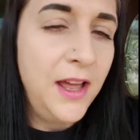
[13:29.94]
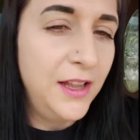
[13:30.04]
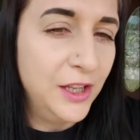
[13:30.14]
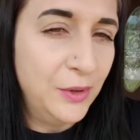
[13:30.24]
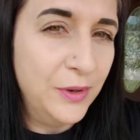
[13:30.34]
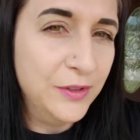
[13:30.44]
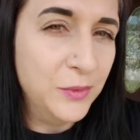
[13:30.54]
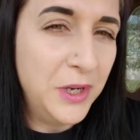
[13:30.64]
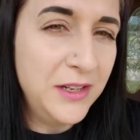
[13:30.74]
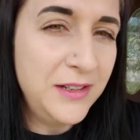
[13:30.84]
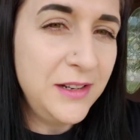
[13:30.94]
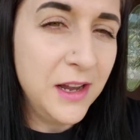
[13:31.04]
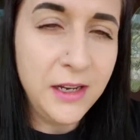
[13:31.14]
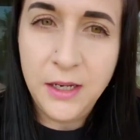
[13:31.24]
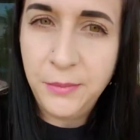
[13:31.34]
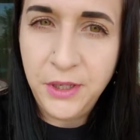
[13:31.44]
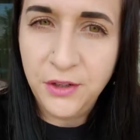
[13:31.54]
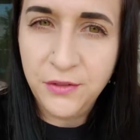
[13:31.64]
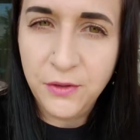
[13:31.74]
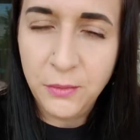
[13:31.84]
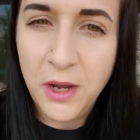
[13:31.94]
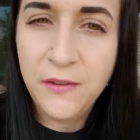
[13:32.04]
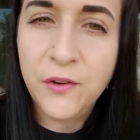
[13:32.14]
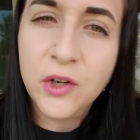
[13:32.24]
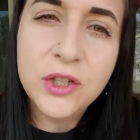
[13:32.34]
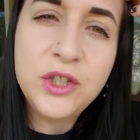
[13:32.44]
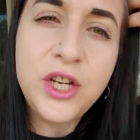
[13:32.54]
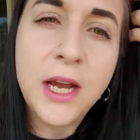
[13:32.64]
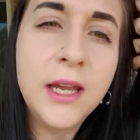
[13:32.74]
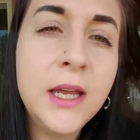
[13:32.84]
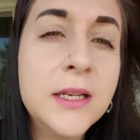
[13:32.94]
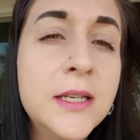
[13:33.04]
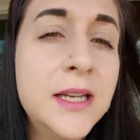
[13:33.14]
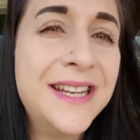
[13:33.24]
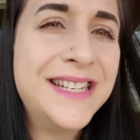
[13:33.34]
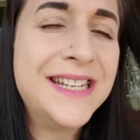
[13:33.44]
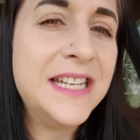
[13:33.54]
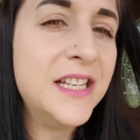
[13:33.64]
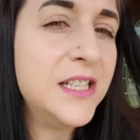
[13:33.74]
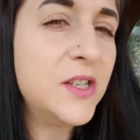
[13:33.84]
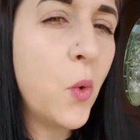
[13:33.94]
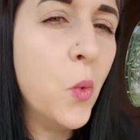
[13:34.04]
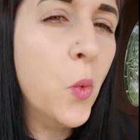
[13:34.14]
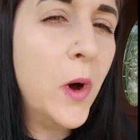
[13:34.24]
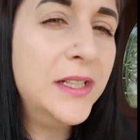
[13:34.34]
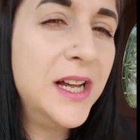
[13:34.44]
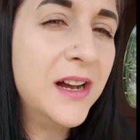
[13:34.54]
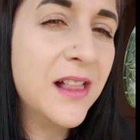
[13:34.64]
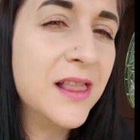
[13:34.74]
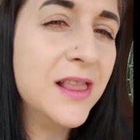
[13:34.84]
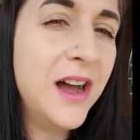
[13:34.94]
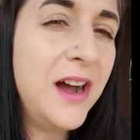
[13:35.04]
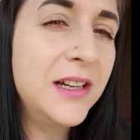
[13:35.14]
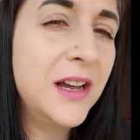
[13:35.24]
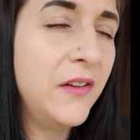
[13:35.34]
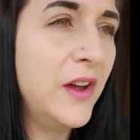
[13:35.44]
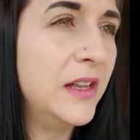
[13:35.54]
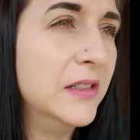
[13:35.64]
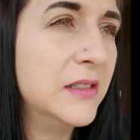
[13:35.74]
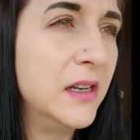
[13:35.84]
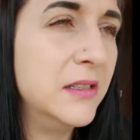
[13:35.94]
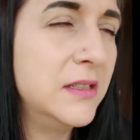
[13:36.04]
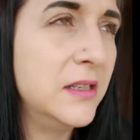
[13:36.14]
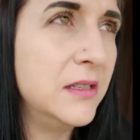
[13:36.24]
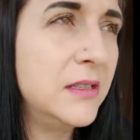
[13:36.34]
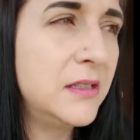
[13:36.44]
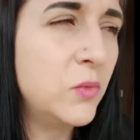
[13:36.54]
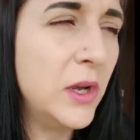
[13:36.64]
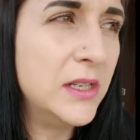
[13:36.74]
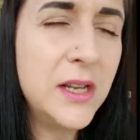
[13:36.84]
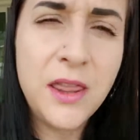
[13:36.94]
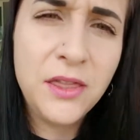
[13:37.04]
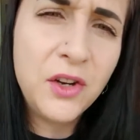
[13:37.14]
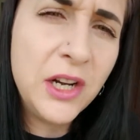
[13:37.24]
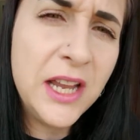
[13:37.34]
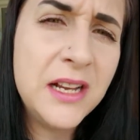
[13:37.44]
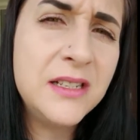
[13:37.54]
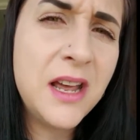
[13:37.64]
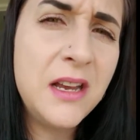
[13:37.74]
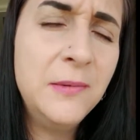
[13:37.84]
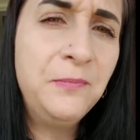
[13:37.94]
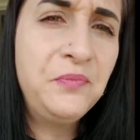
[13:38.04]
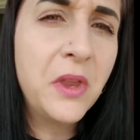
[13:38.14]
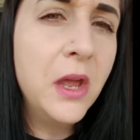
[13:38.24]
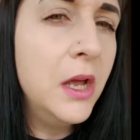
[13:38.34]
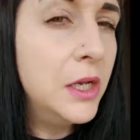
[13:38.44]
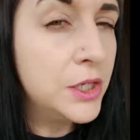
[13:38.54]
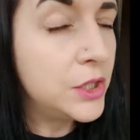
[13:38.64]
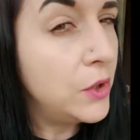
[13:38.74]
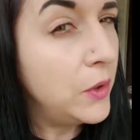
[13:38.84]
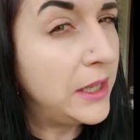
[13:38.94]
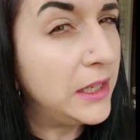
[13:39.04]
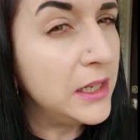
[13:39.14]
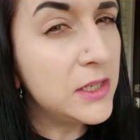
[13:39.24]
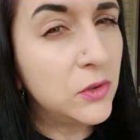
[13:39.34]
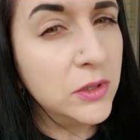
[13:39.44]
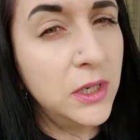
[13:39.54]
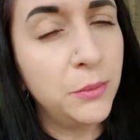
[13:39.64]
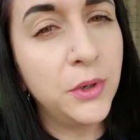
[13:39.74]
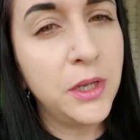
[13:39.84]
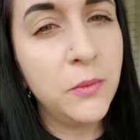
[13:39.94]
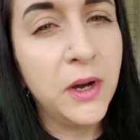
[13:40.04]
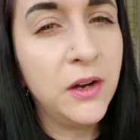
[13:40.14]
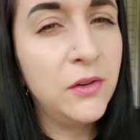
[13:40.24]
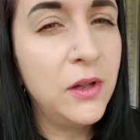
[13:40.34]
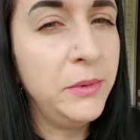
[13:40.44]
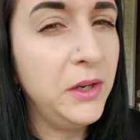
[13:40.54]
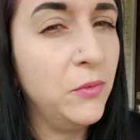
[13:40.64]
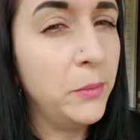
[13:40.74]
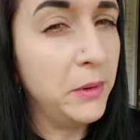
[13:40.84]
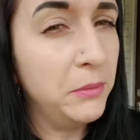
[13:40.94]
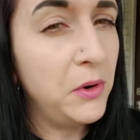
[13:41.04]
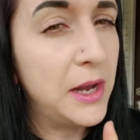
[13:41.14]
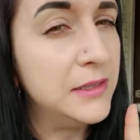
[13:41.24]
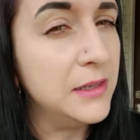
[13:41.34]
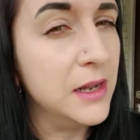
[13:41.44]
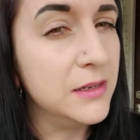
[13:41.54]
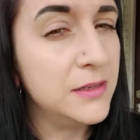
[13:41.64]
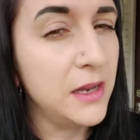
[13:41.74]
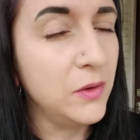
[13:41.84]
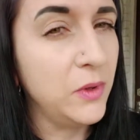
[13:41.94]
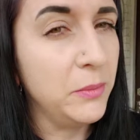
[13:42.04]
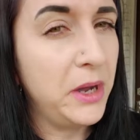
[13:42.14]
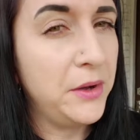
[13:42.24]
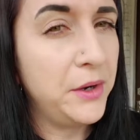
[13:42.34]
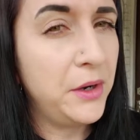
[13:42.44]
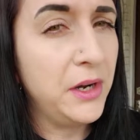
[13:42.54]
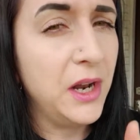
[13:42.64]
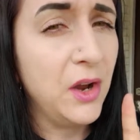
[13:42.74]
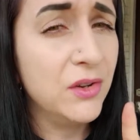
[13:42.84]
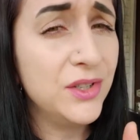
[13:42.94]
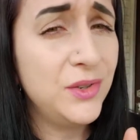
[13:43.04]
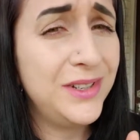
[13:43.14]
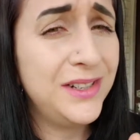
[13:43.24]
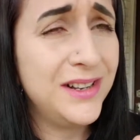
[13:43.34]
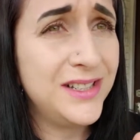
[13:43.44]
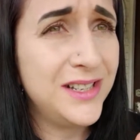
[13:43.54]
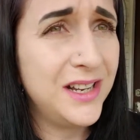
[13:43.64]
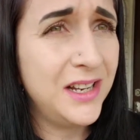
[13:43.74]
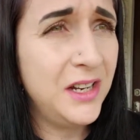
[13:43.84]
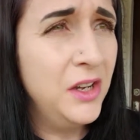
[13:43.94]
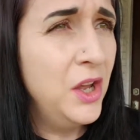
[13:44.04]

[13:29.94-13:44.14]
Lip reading: Hello everyone, I am here for my first check-in. It is 1 o'clock. I've had this on since, what, 10:30 I said? So I think it's holding up pretty well. I mean, remember, I did not set it with a powder, and I also did not set it